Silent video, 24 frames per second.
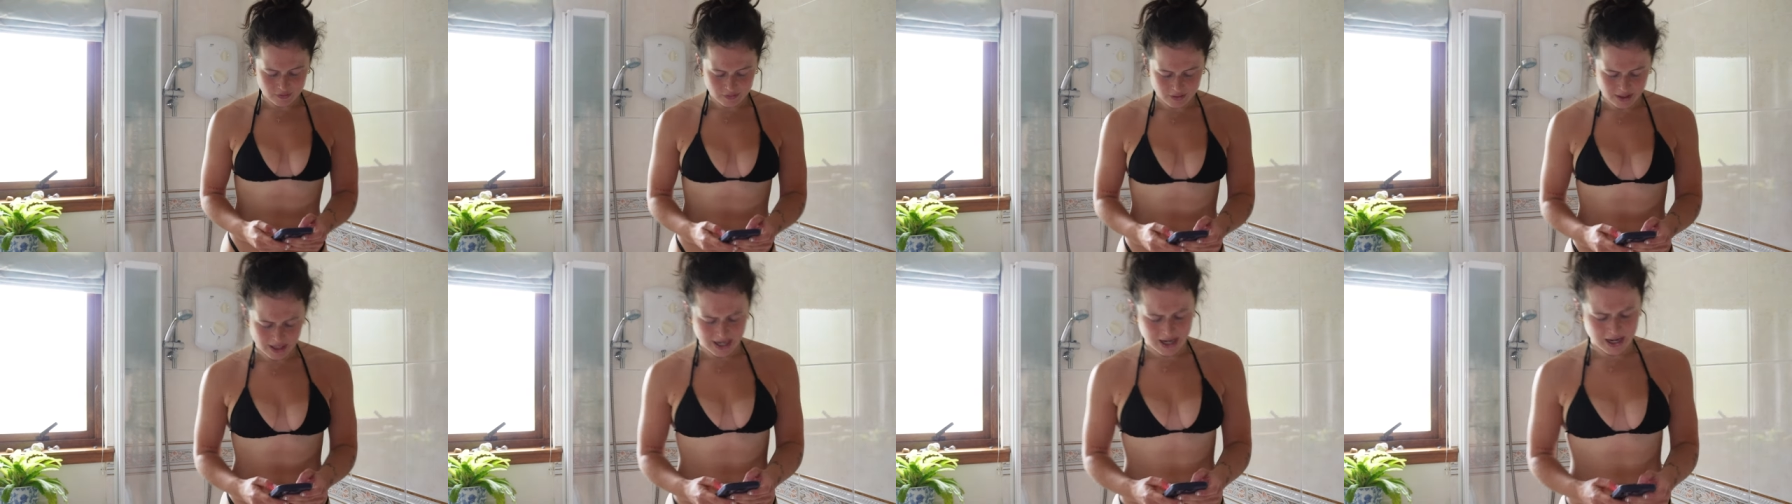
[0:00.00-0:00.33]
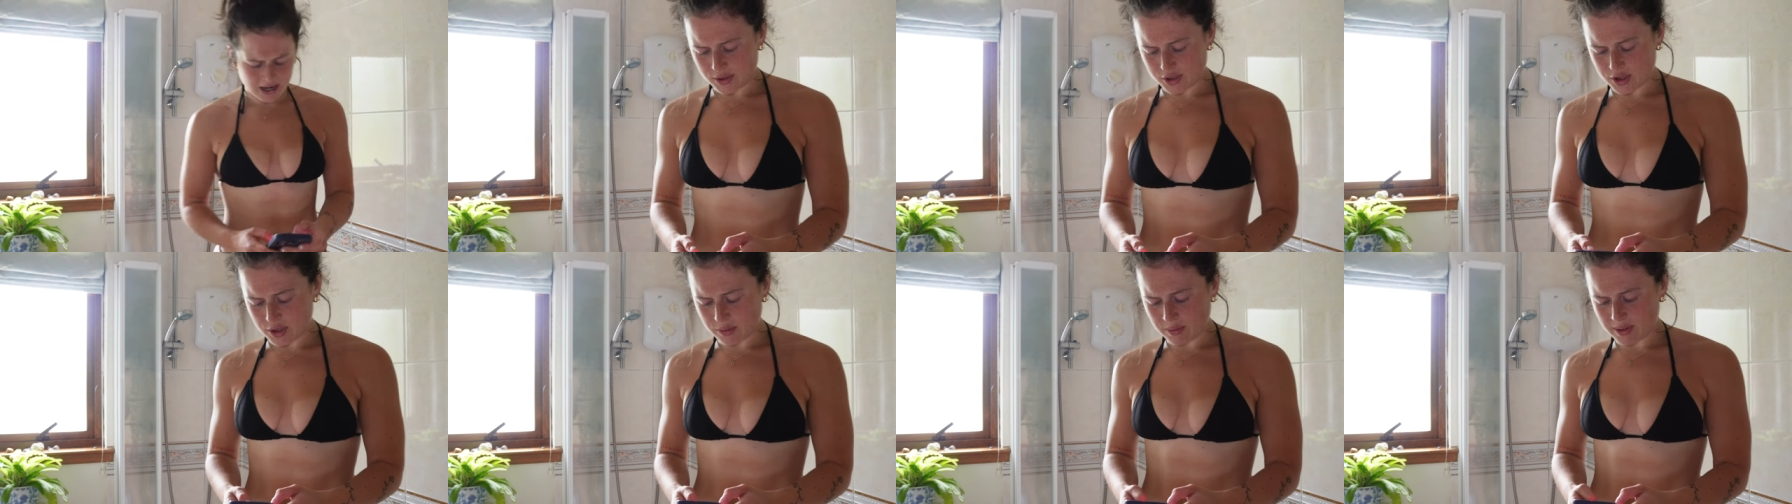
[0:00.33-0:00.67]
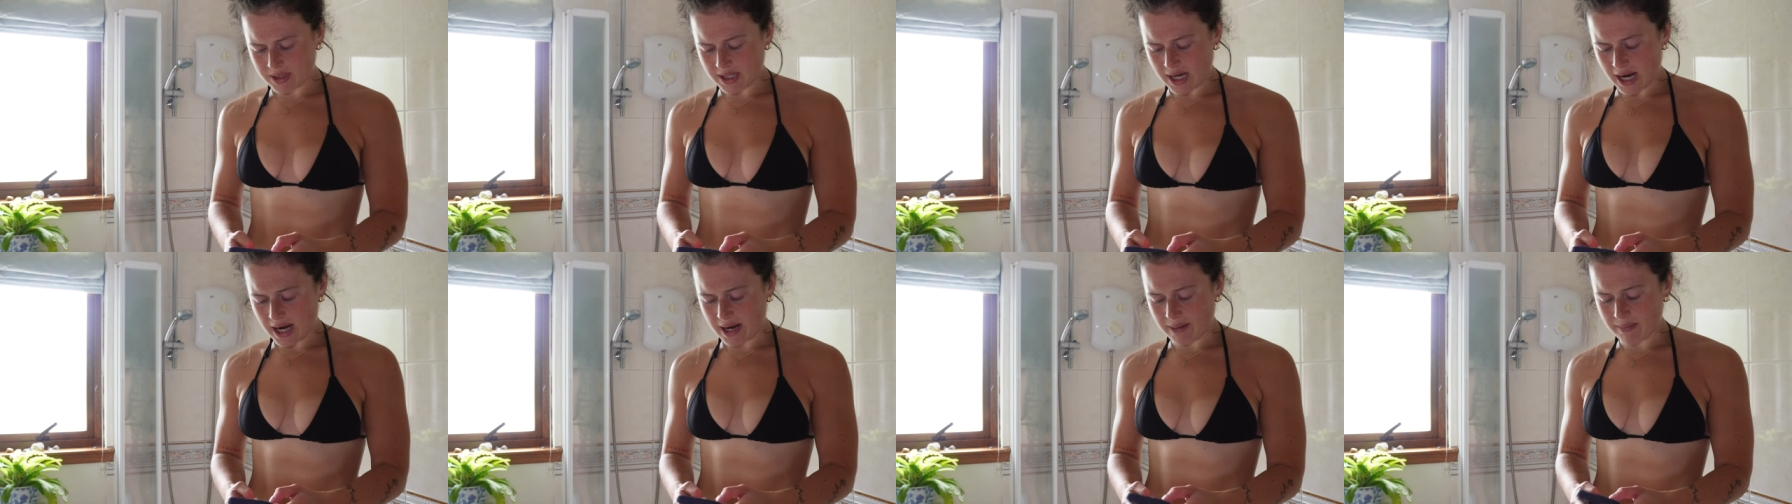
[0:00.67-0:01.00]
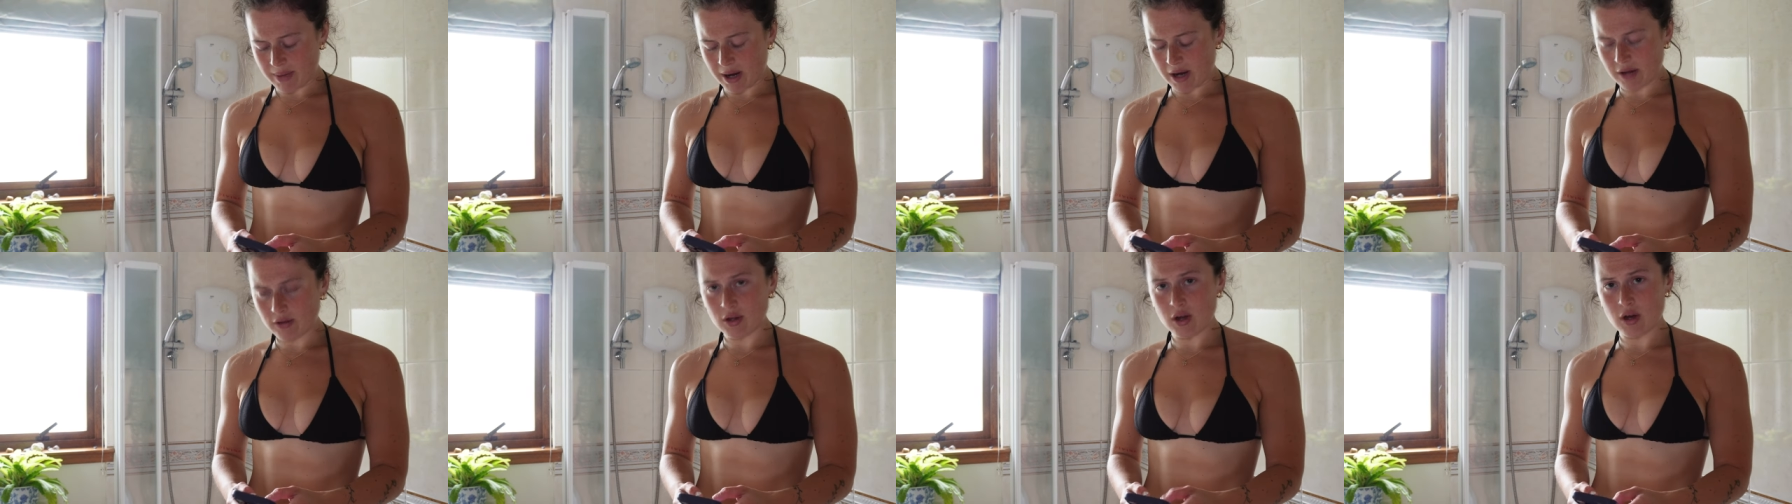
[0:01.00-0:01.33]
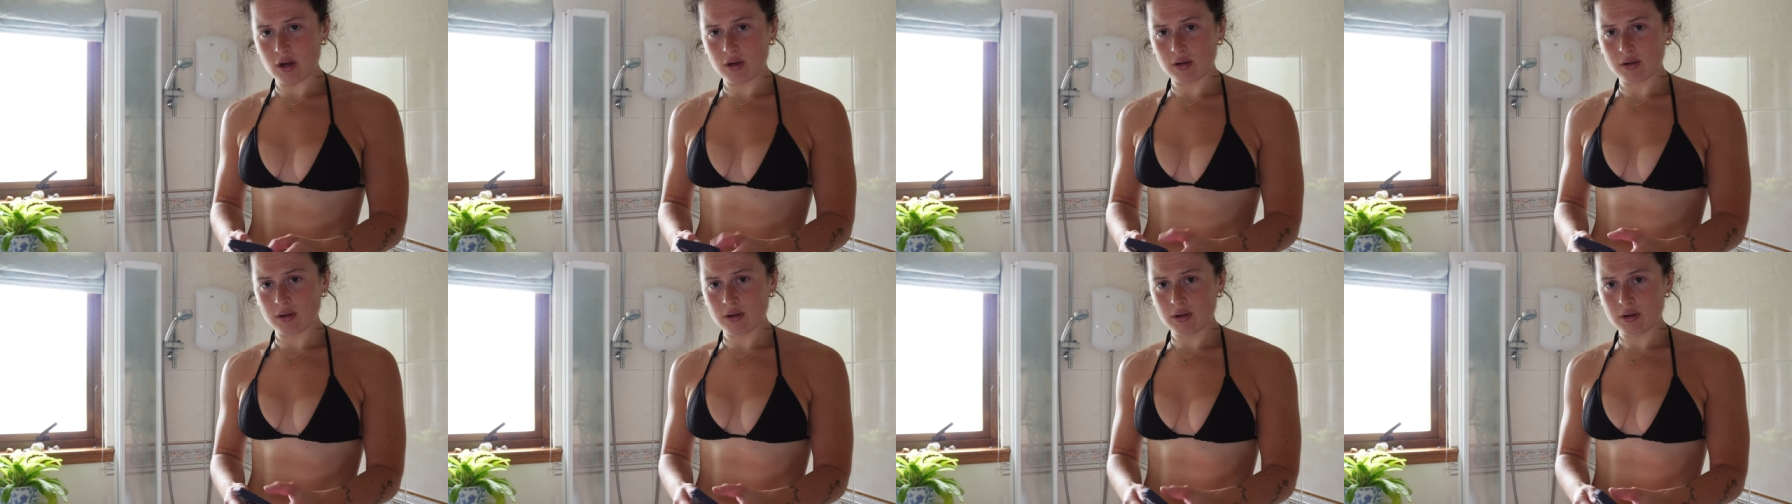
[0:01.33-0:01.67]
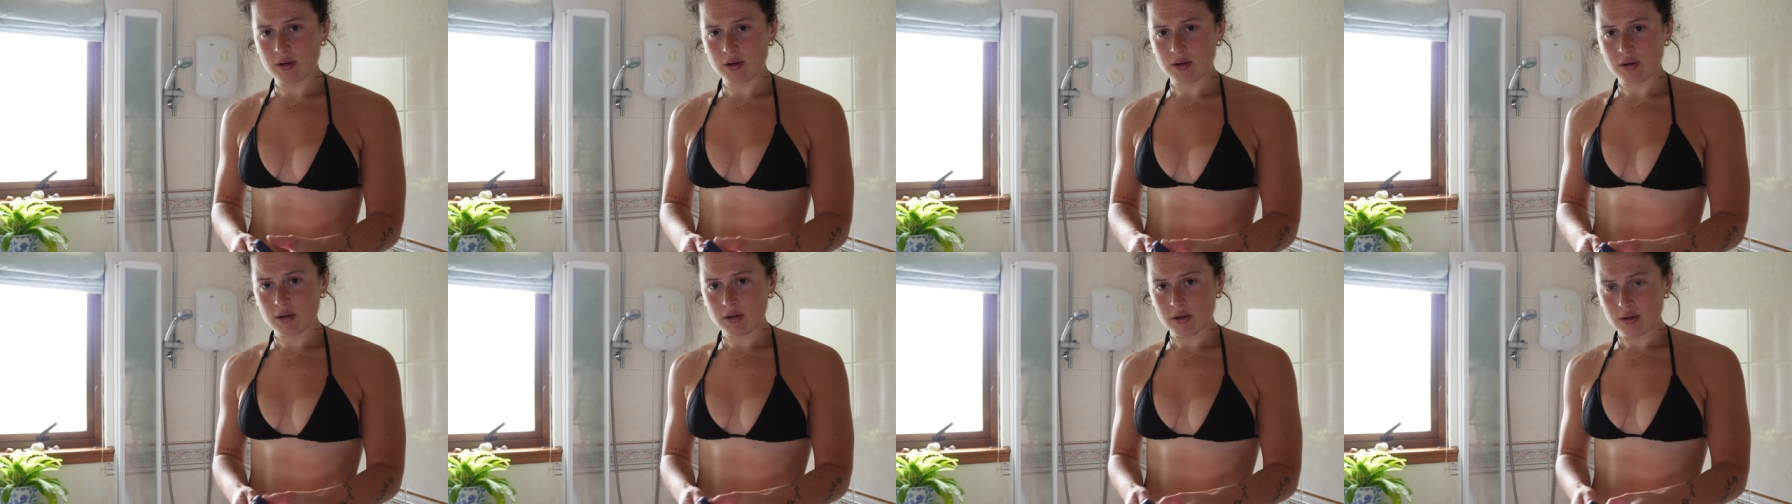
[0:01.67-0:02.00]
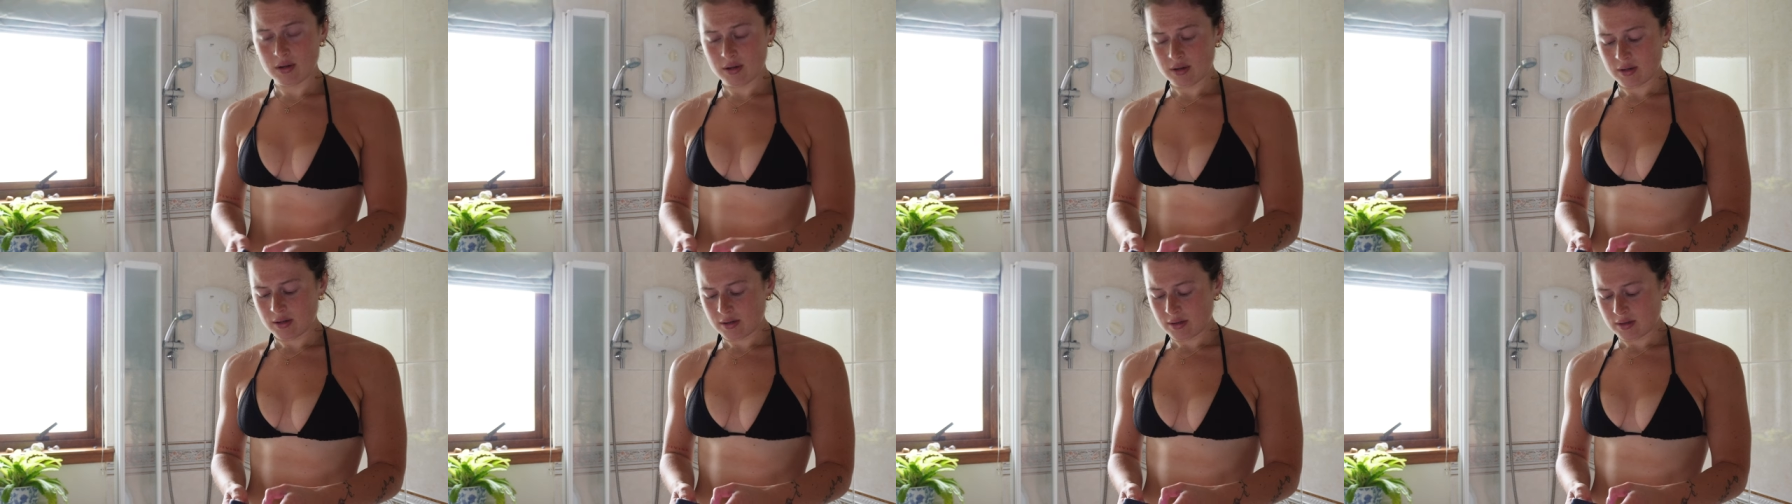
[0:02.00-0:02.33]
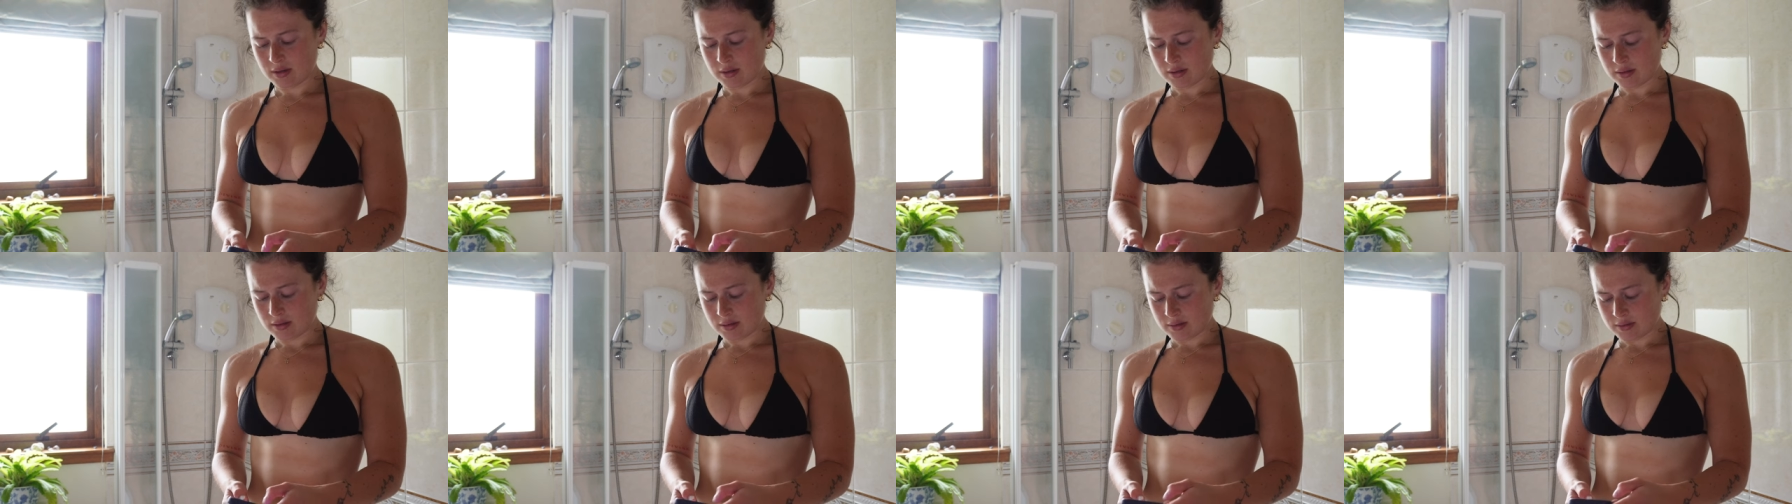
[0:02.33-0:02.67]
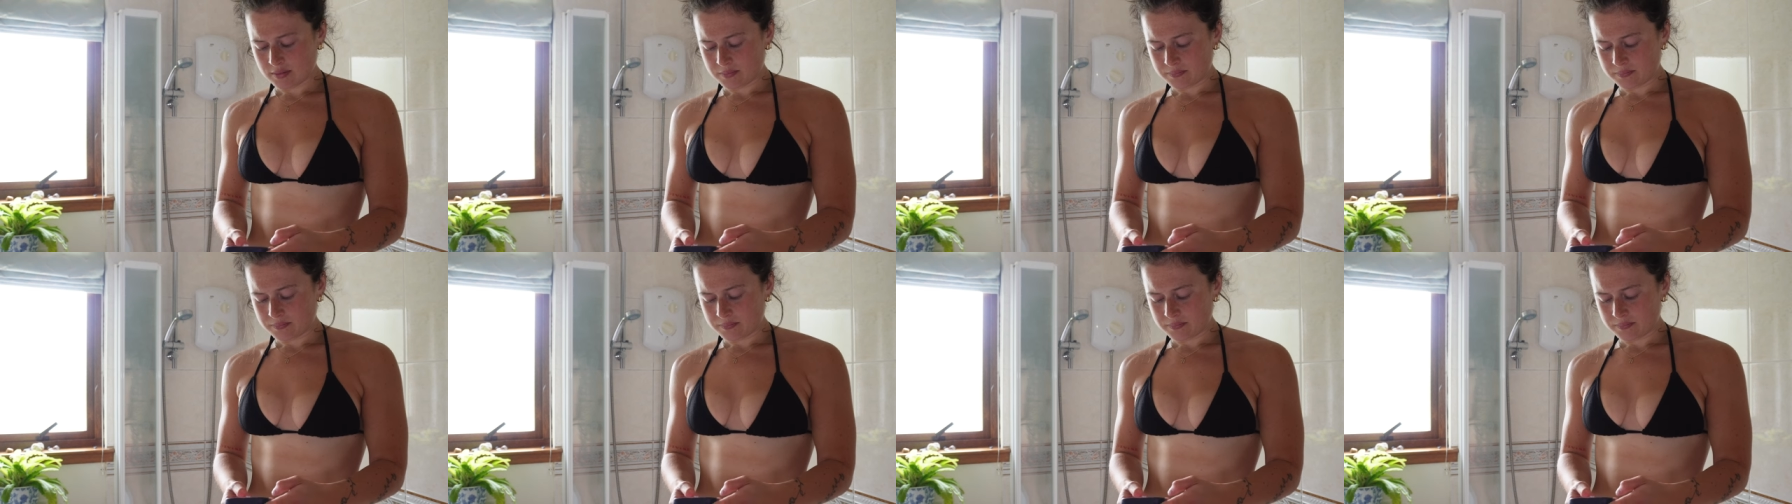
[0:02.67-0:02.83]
Okay, shall we time how long we can stay in here